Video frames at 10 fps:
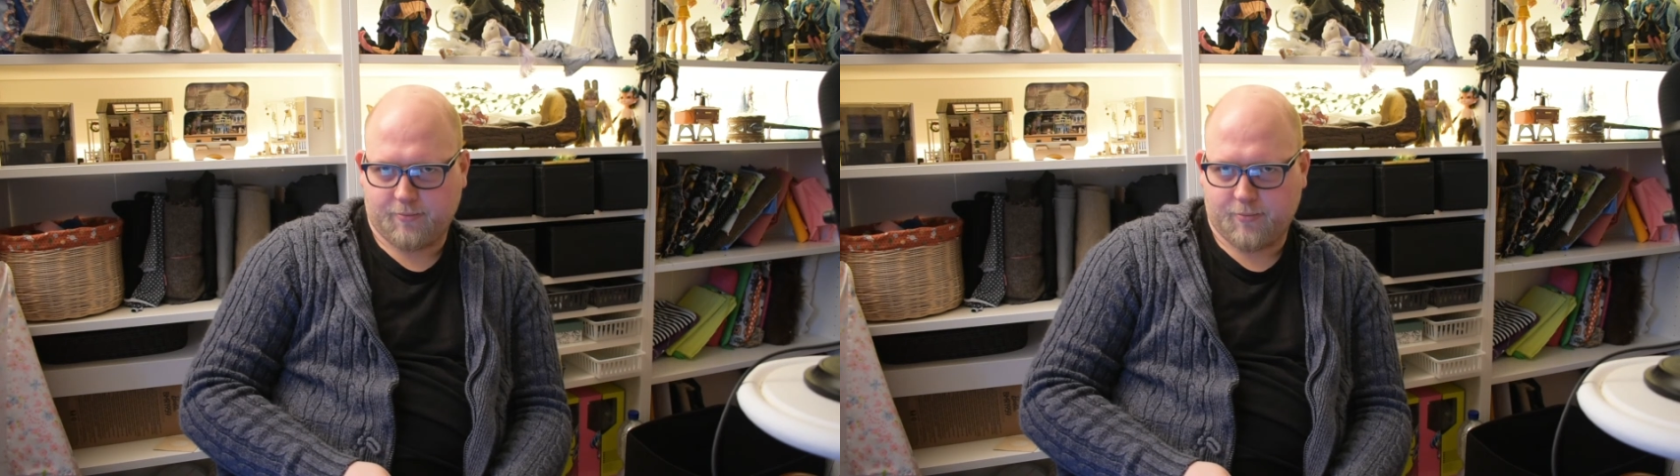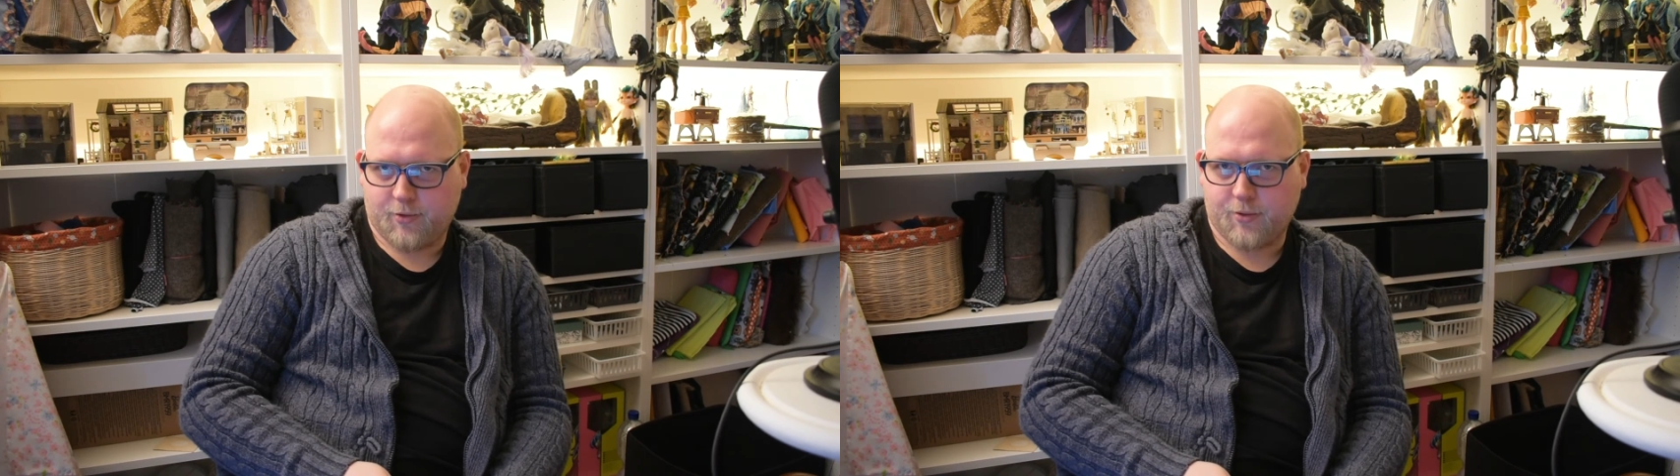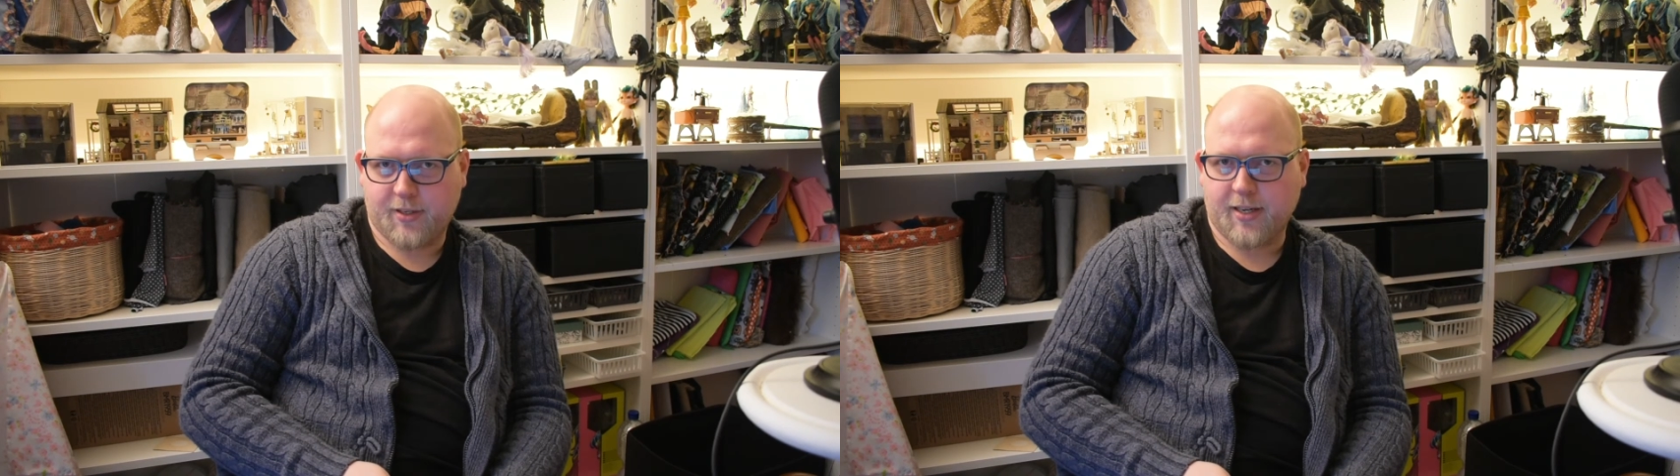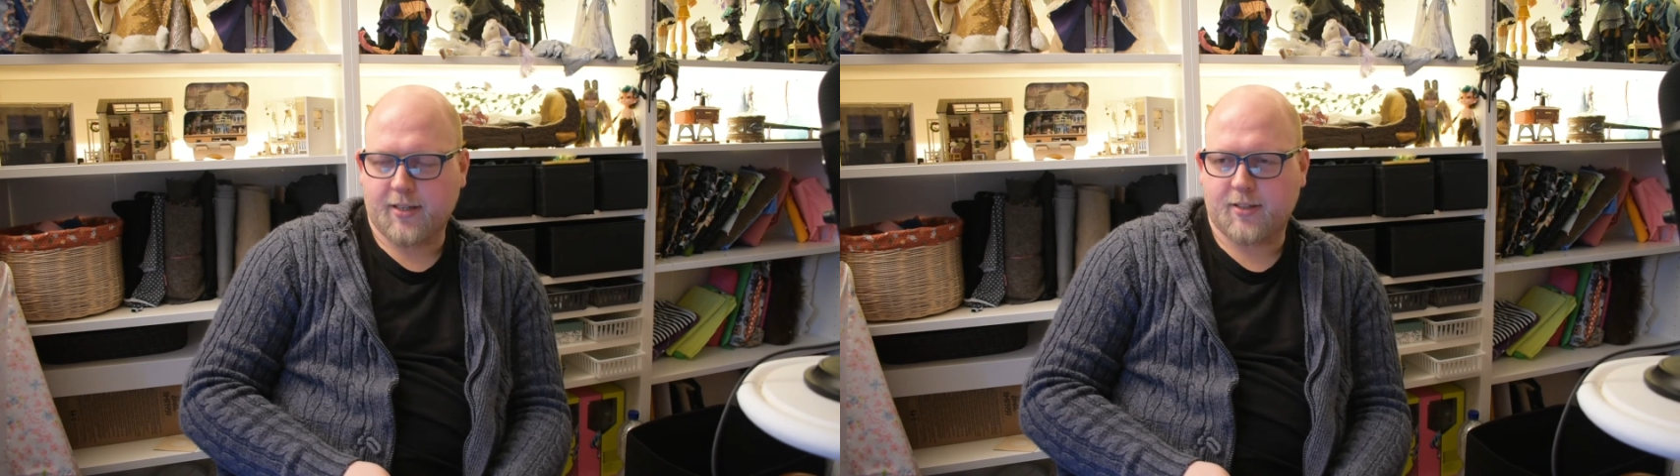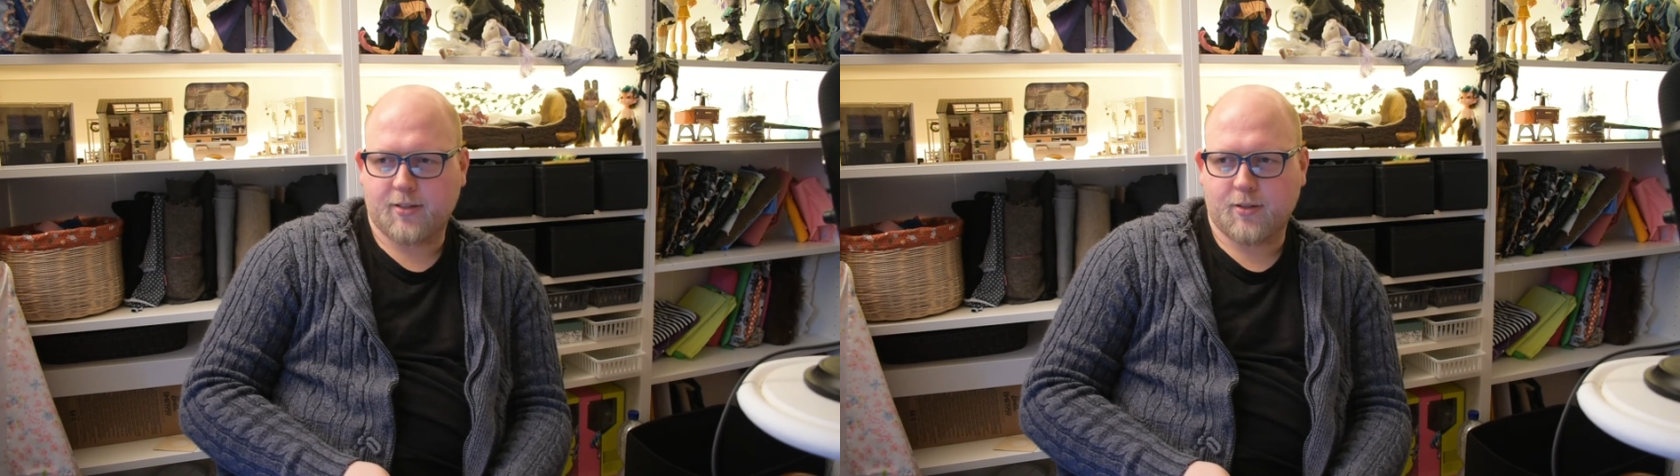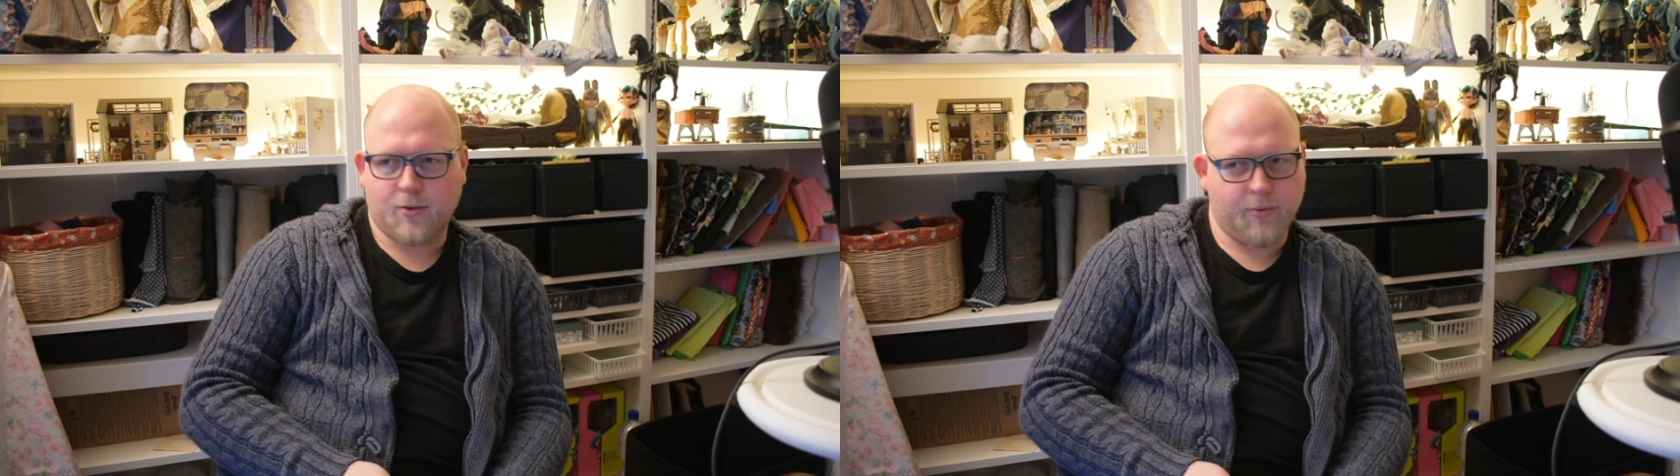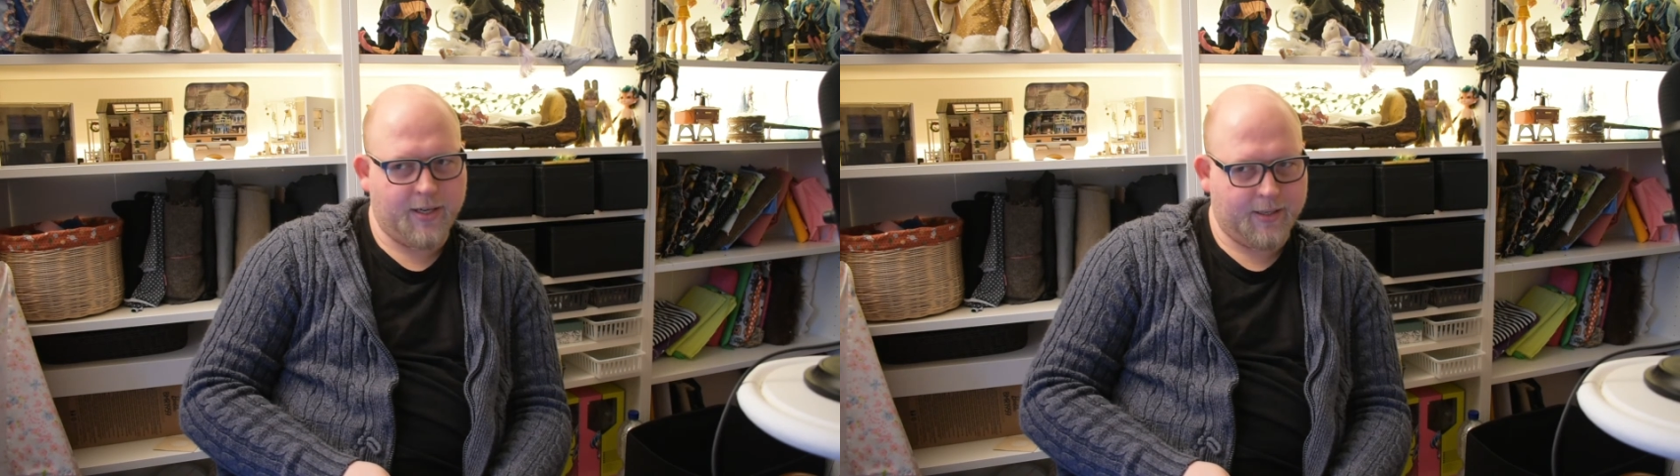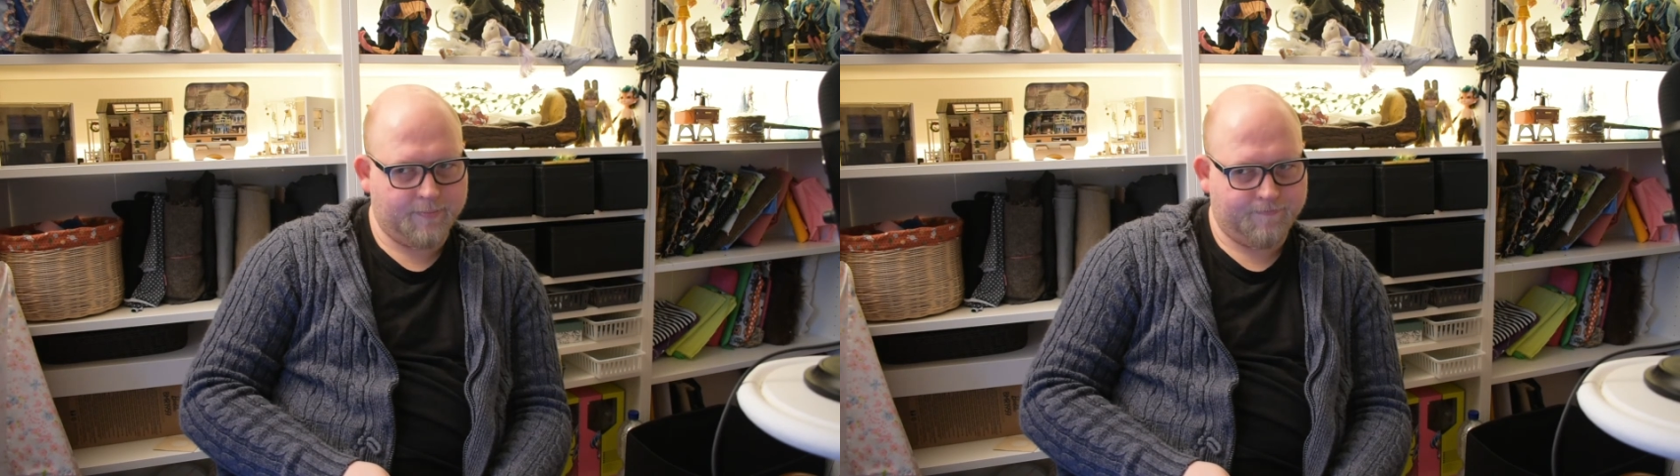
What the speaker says: to get going.